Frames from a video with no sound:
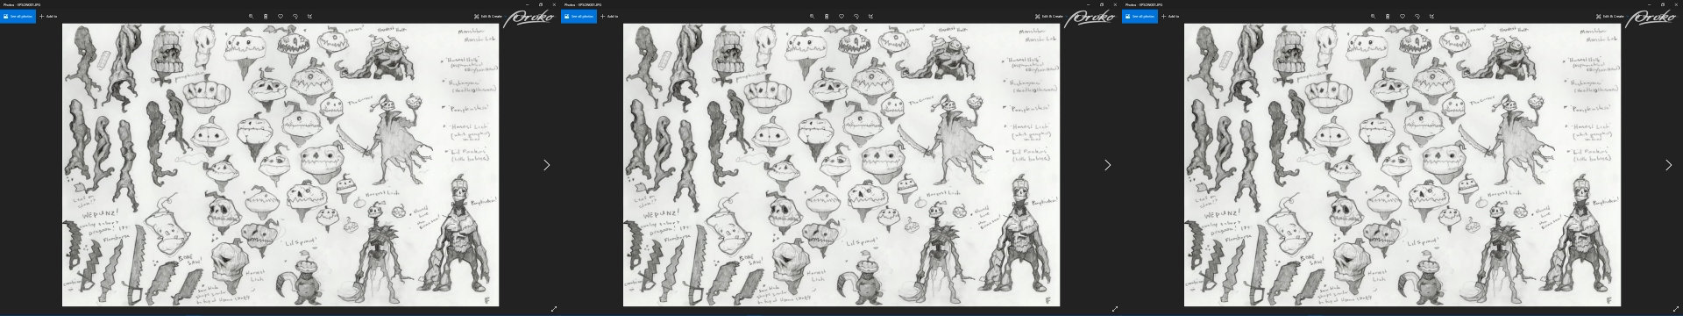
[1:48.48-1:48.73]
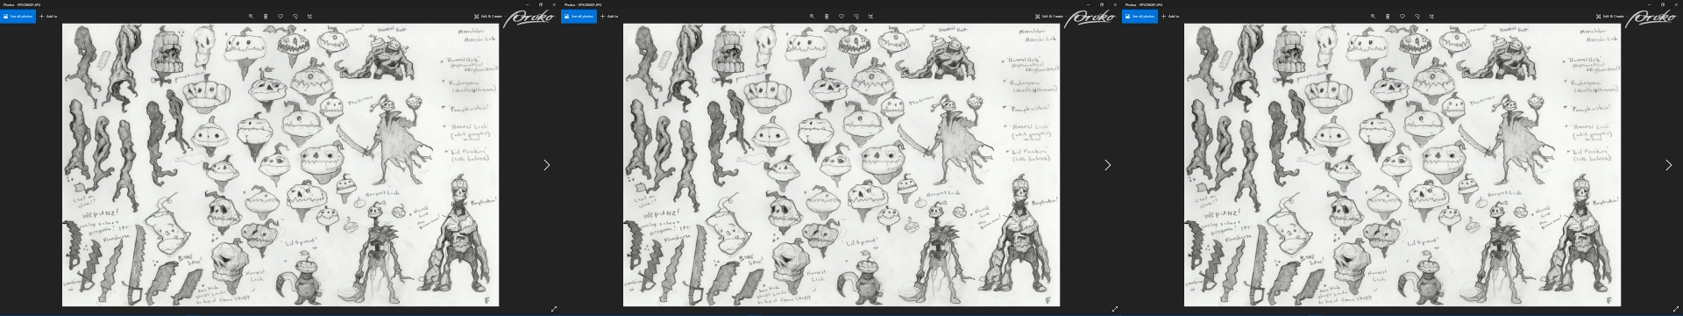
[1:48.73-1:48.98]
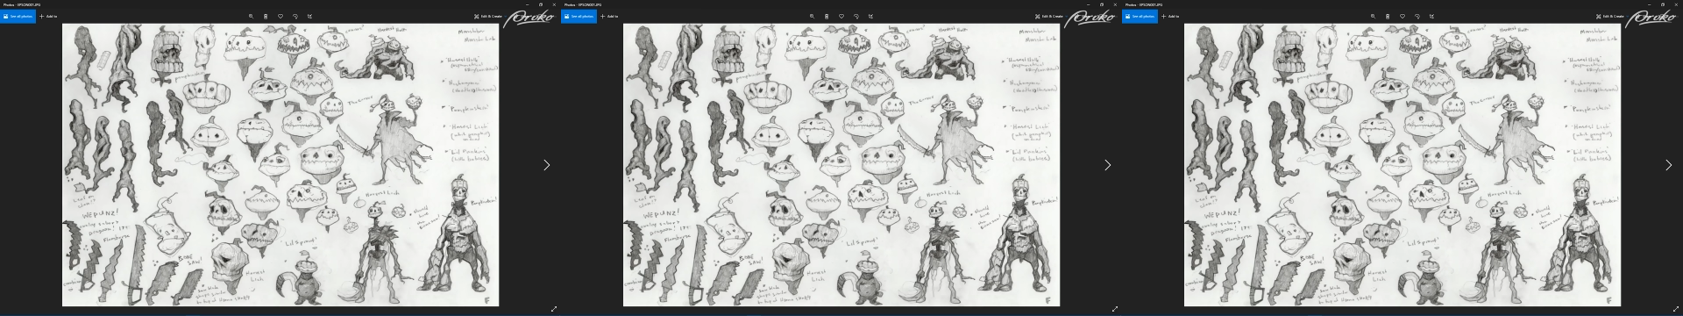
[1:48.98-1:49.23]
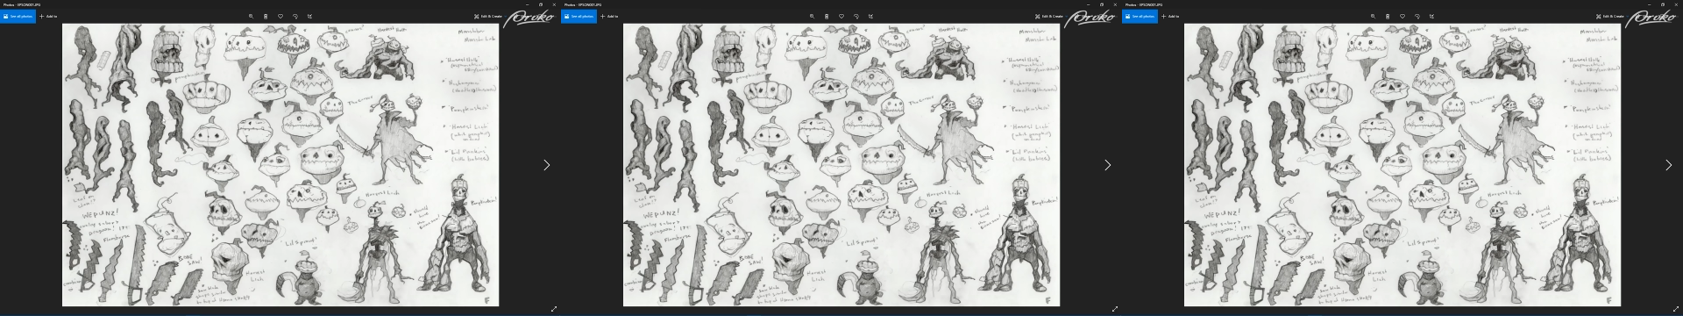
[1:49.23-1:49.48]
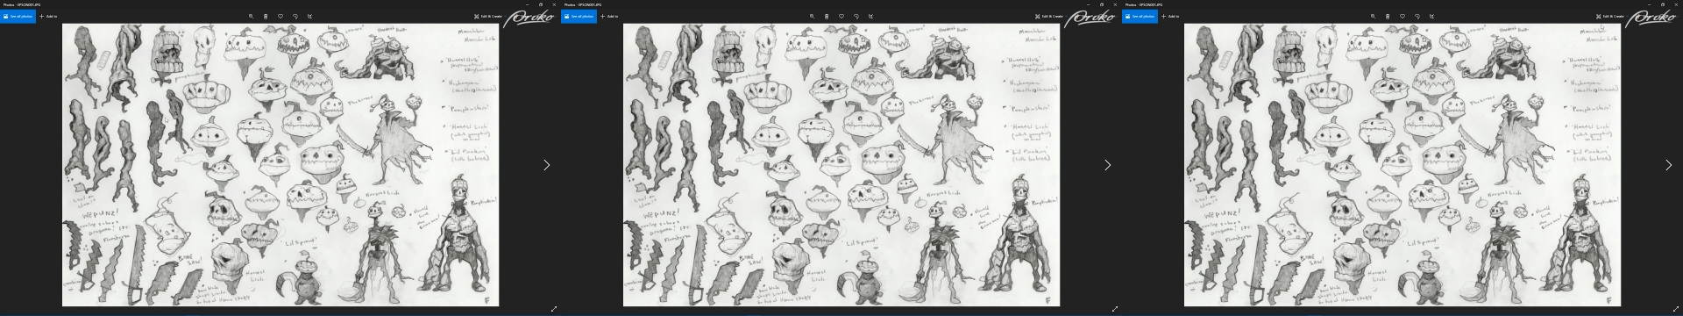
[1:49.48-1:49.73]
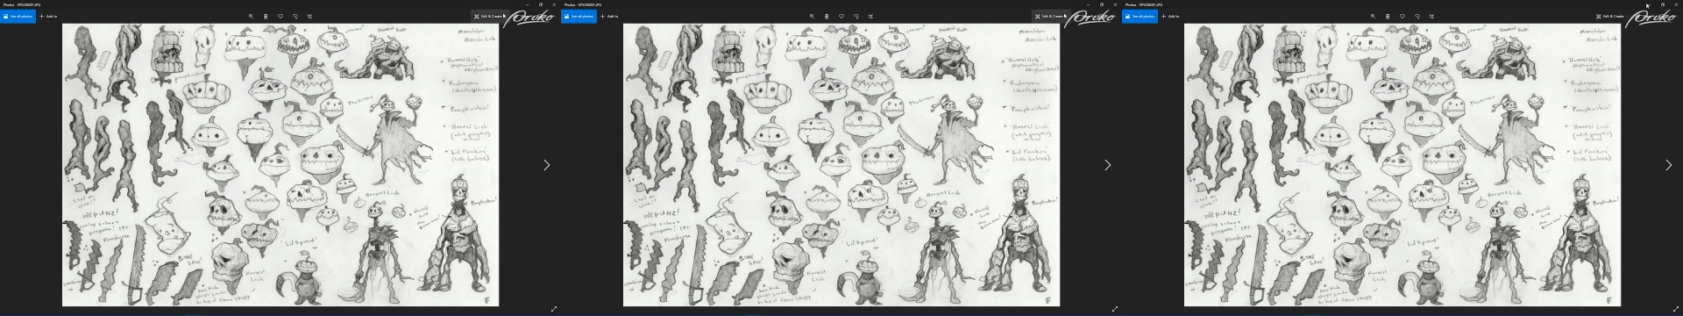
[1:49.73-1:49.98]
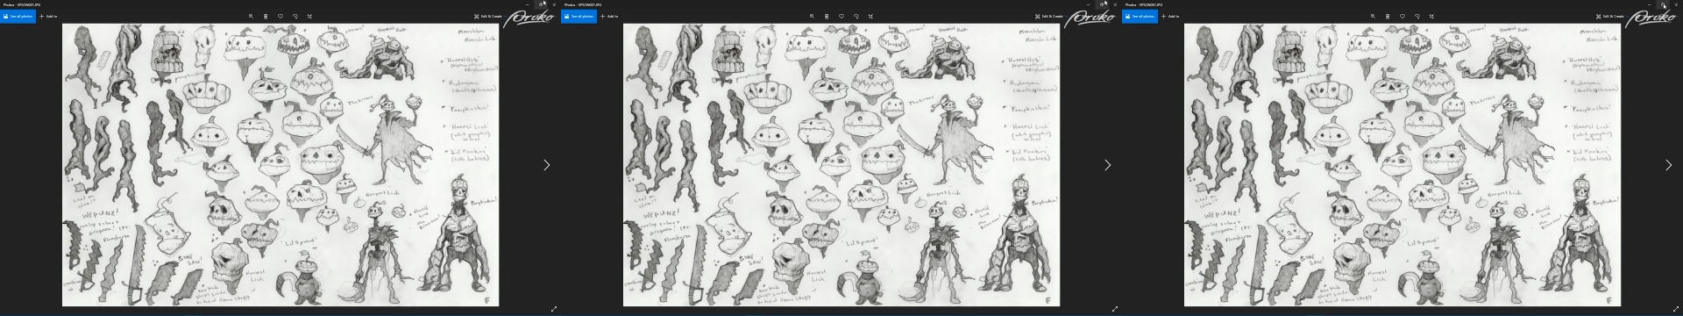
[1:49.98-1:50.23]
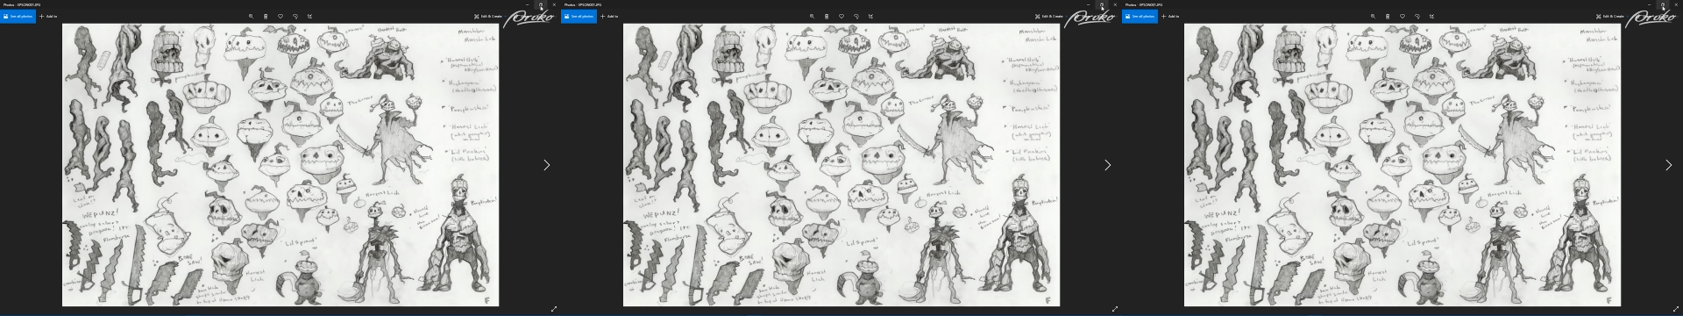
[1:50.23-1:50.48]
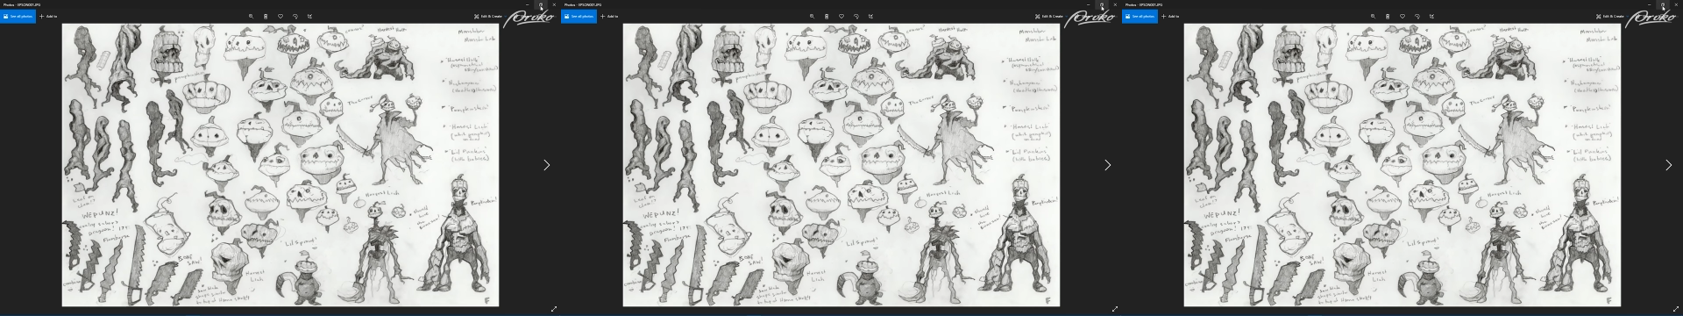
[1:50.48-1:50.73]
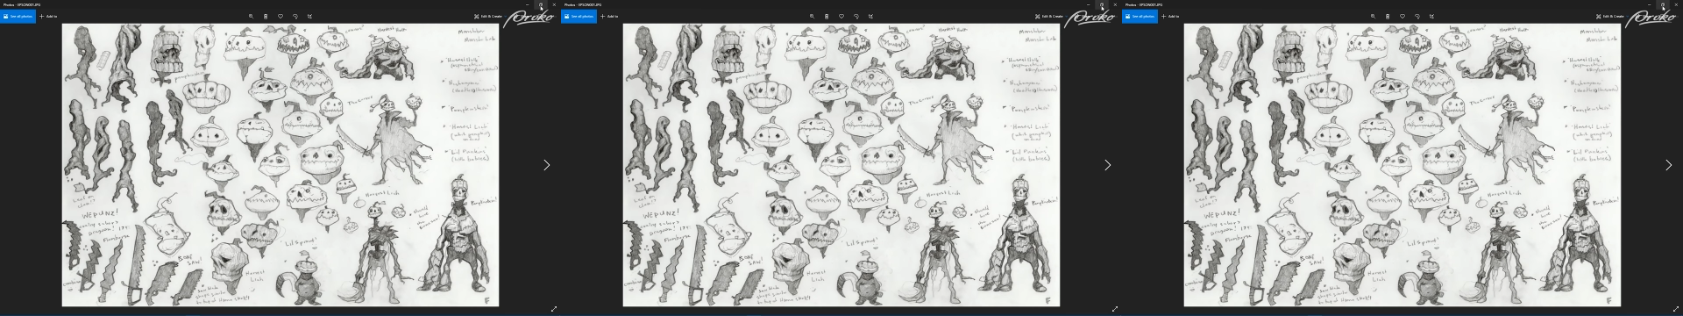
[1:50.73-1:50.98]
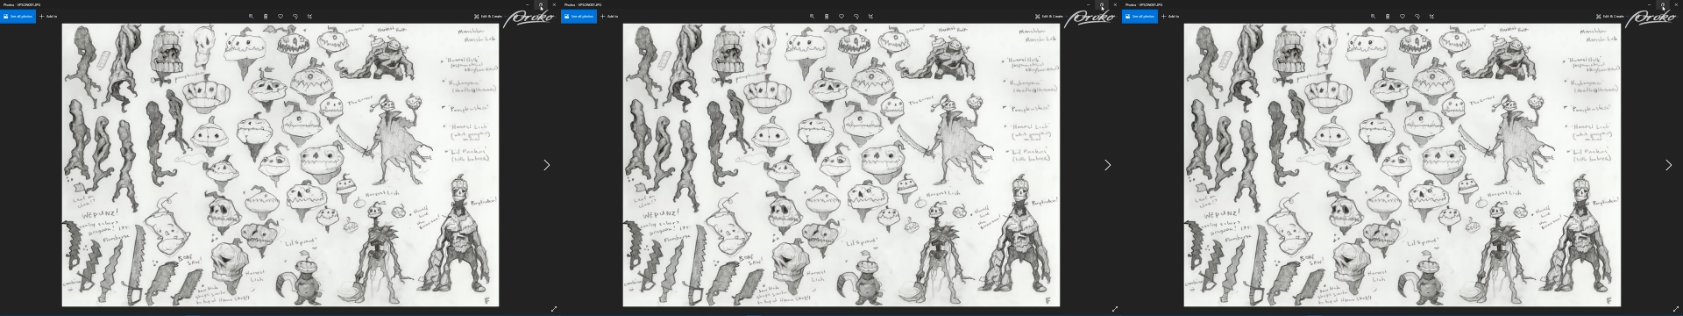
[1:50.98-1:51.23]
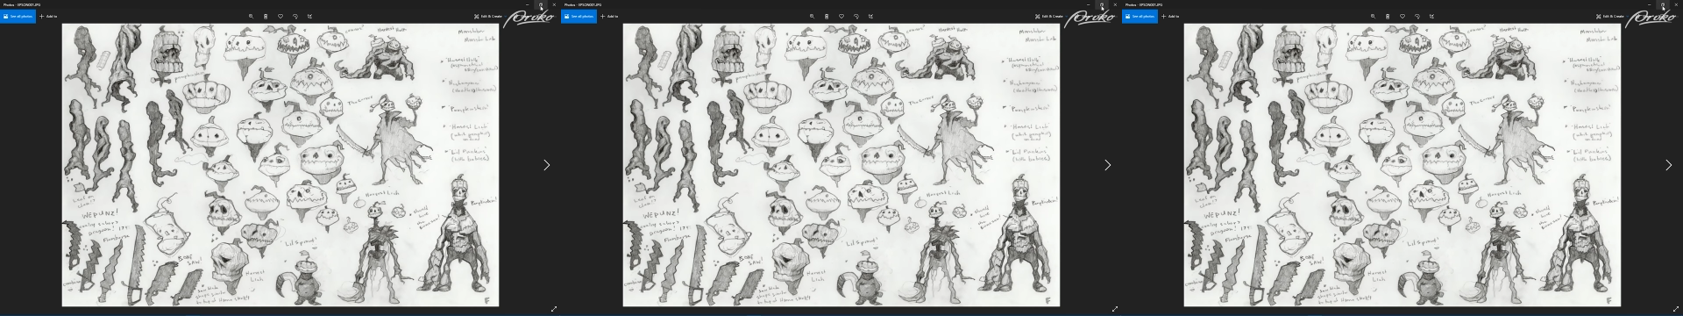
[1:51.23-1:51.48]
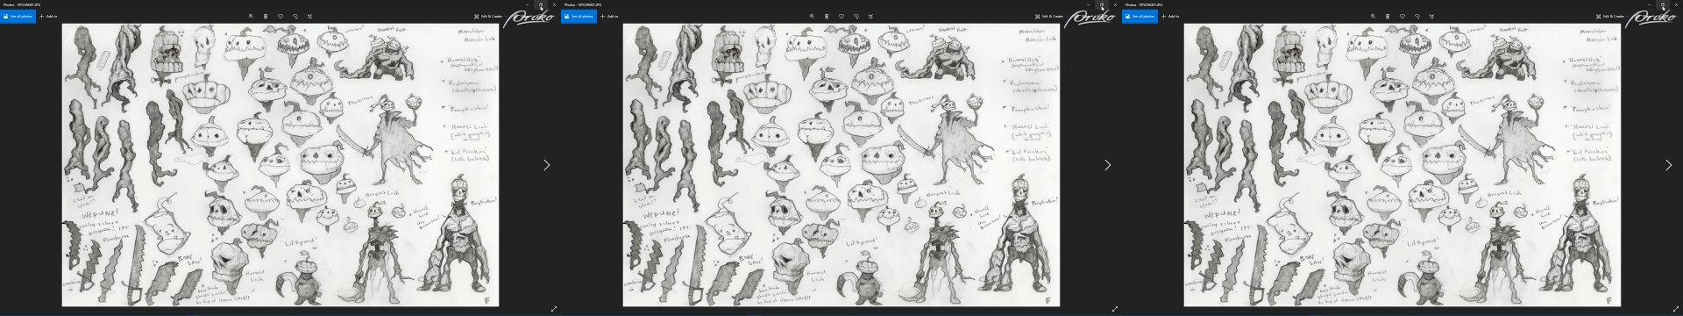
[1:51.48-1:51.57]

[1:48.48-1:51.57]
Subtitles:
Nobody's mouth can be seen.